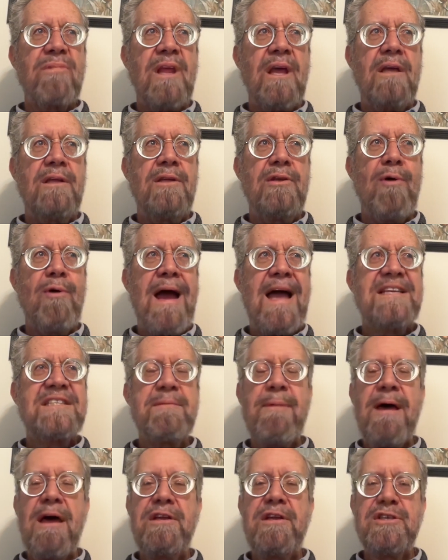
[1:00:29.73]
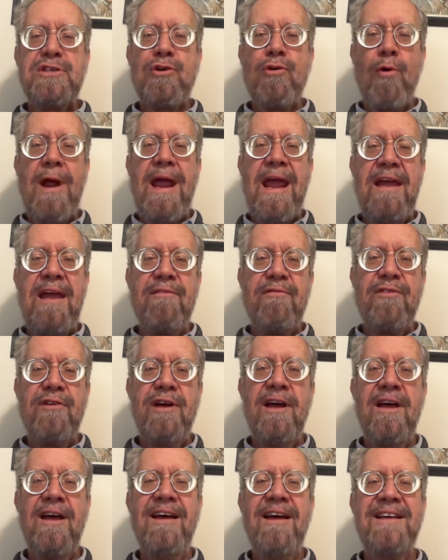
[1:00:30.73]
you asked about his grave.
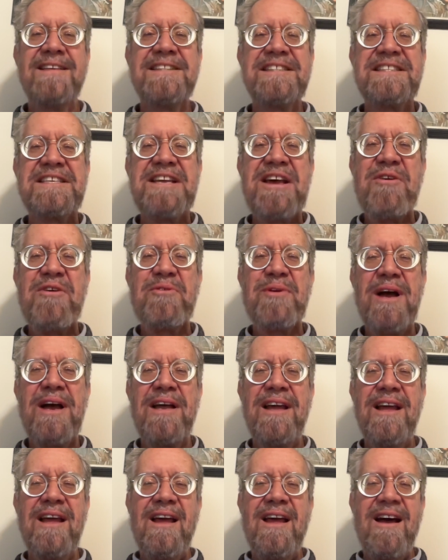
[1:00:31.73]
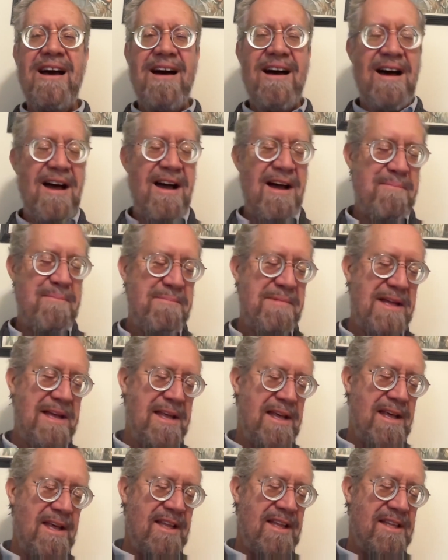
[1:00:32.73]
So um,
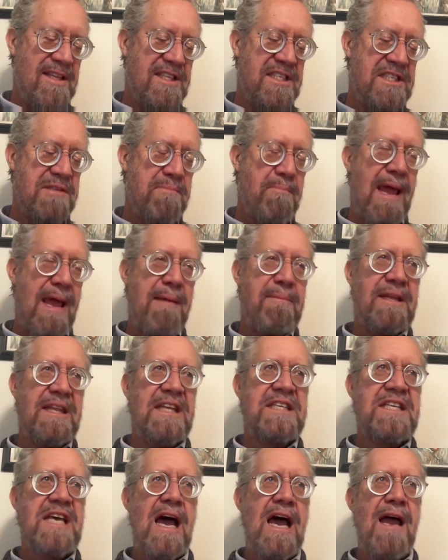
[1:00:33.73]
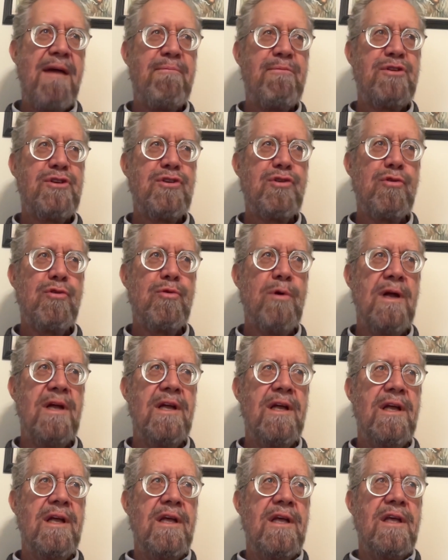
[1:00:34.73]
this is maybe the time to
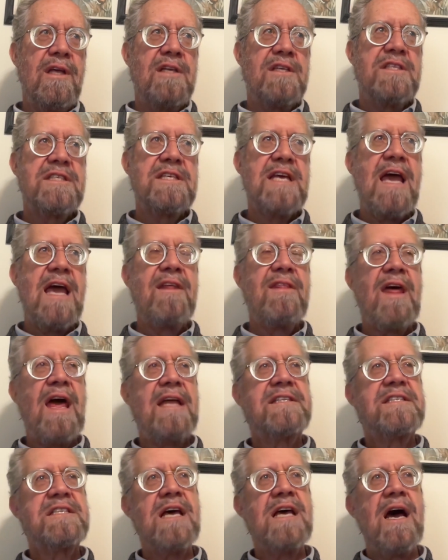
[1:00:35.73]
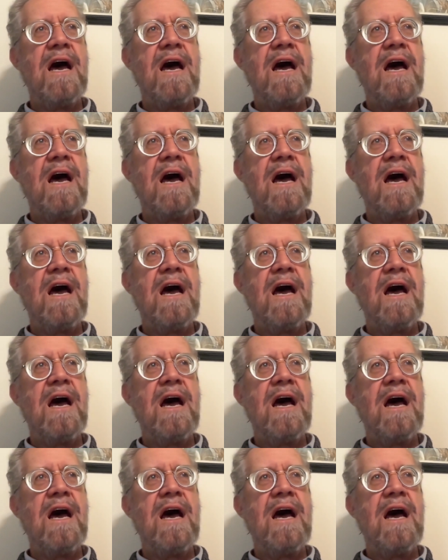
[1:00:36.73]
say that